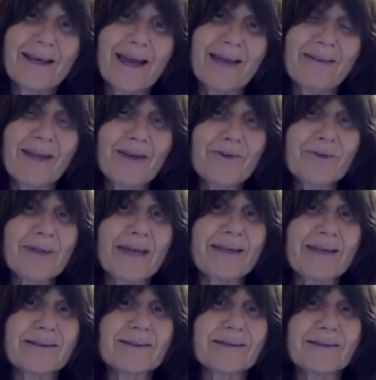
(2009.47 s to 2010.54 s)
And then you're like,
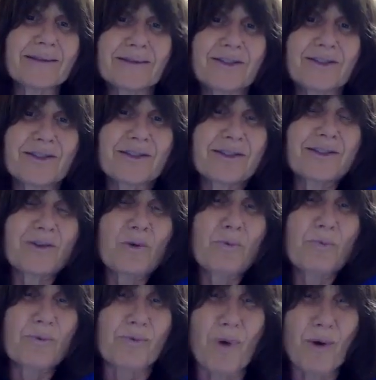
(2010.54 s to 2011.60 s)
just so
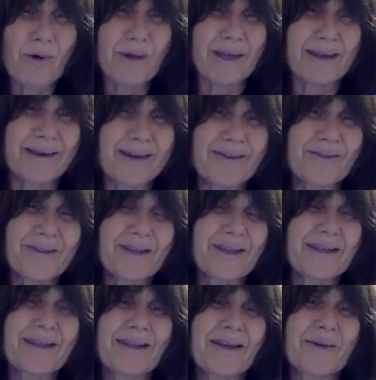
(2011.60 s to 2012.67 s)
broken, and you're
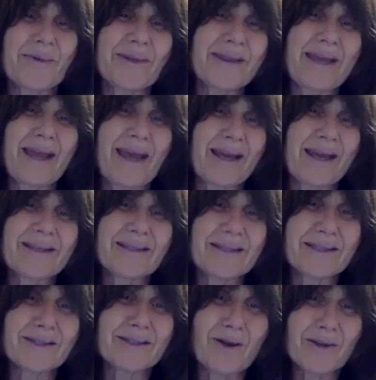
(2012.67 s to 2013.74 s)
thinking like, what the heck is
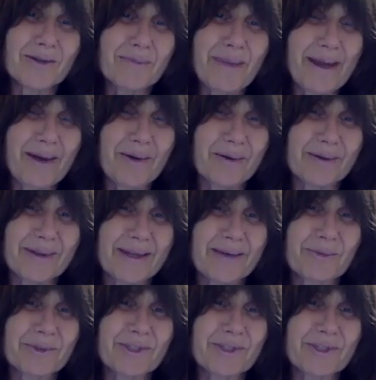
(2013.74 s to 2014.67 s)
this all about? Like, we're